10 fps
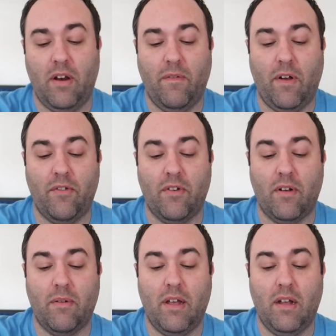and it follows your
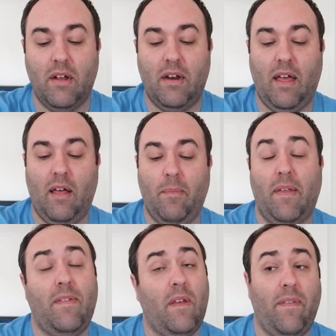career and how
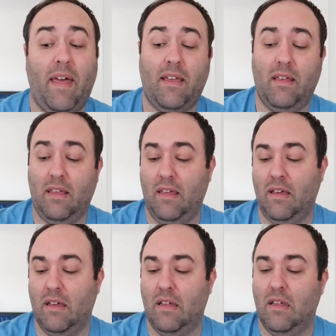messed up that can
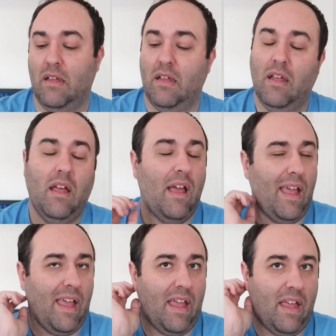get
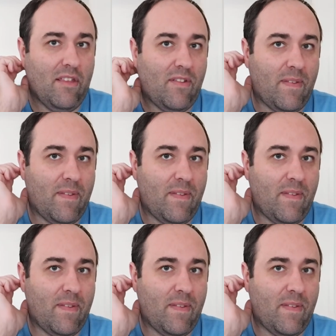and